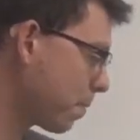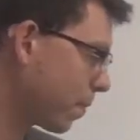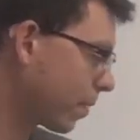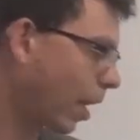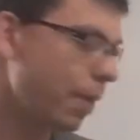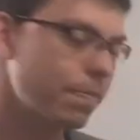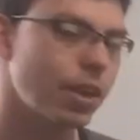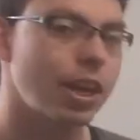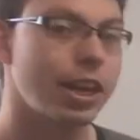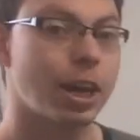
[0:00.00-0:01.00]
Okay,
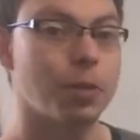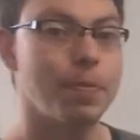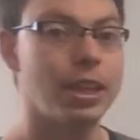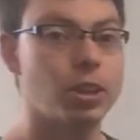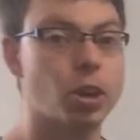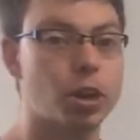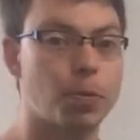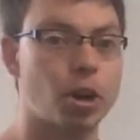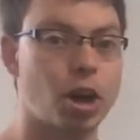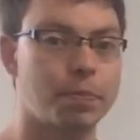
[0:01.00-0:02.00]
now it may look
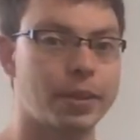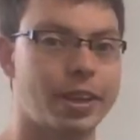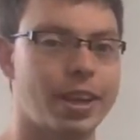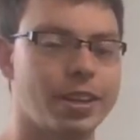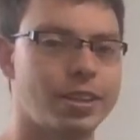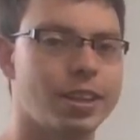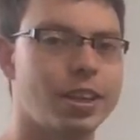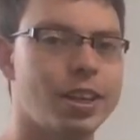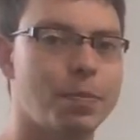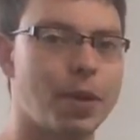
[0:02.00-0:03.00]
more complicated,
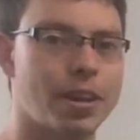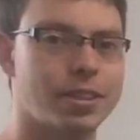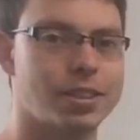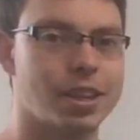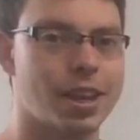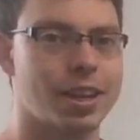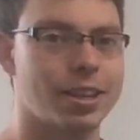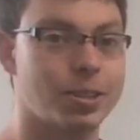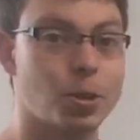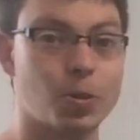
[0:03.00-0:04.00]
but
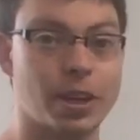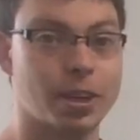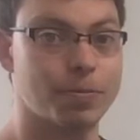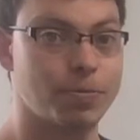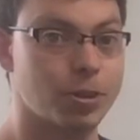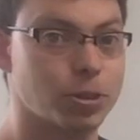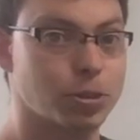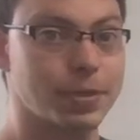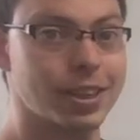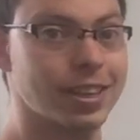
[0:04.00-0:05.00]
don't get confused
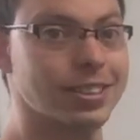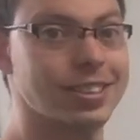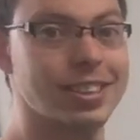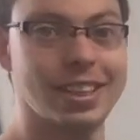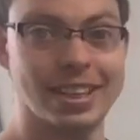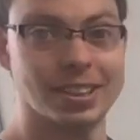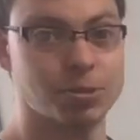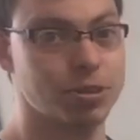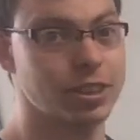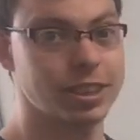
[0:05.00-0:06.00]
because it is
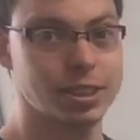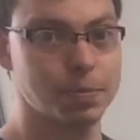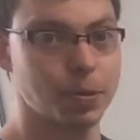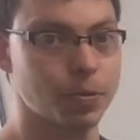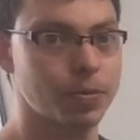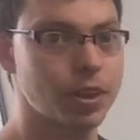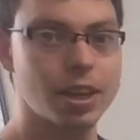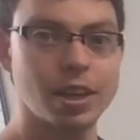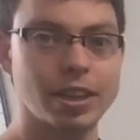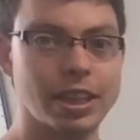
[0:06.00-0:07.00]
really simple.
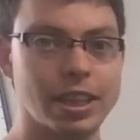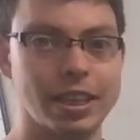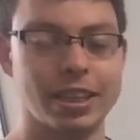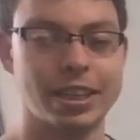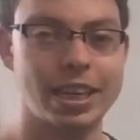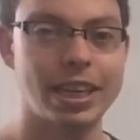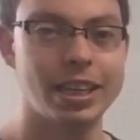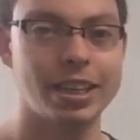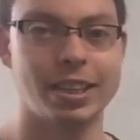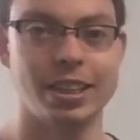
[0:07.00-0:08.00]
The key
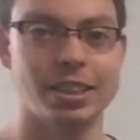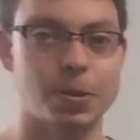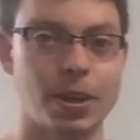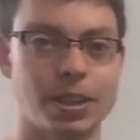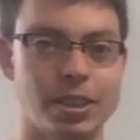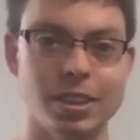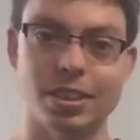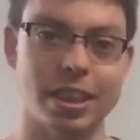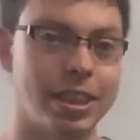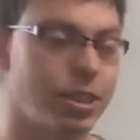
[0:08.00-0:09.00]
to these
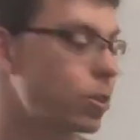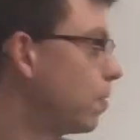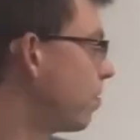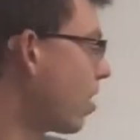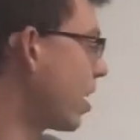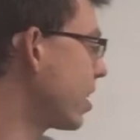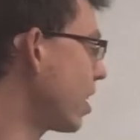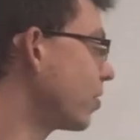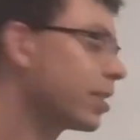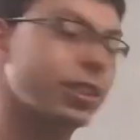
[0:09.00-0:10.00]
questions is to find
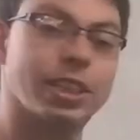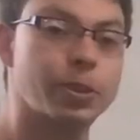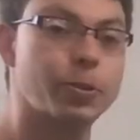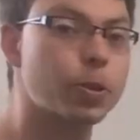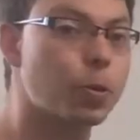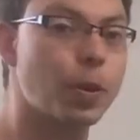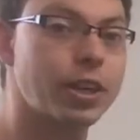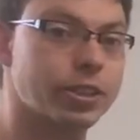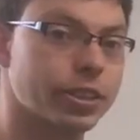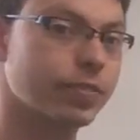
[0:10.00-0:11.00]
out the secret
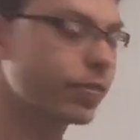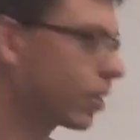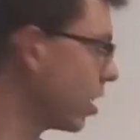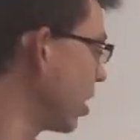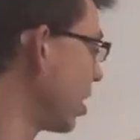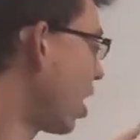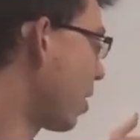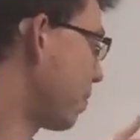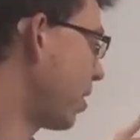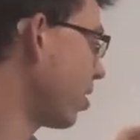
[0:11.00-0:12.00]
equation.
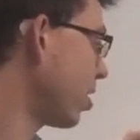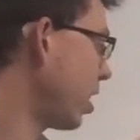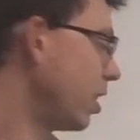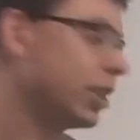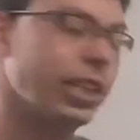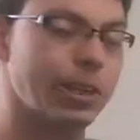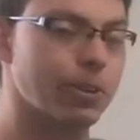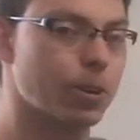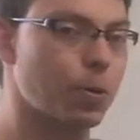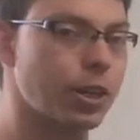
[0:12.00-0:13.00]
Up here, the
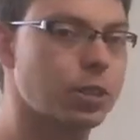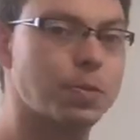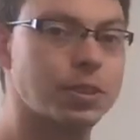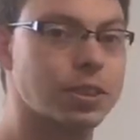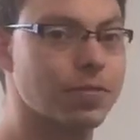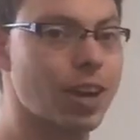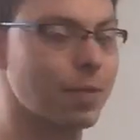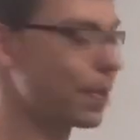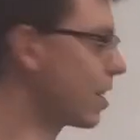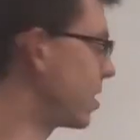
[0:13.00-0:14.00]
secret equation was
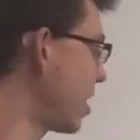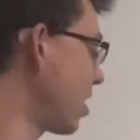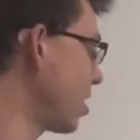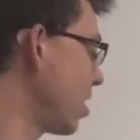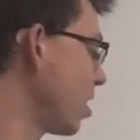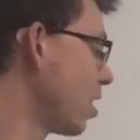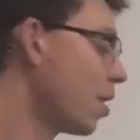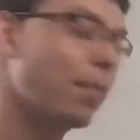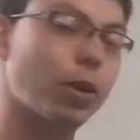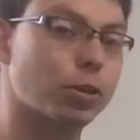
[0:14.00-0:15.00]
divided by 10,
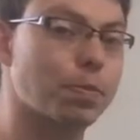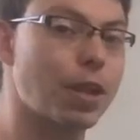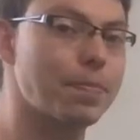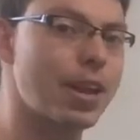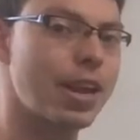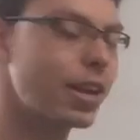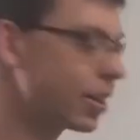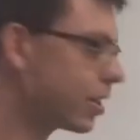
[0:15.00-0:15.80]
multiplied by 8.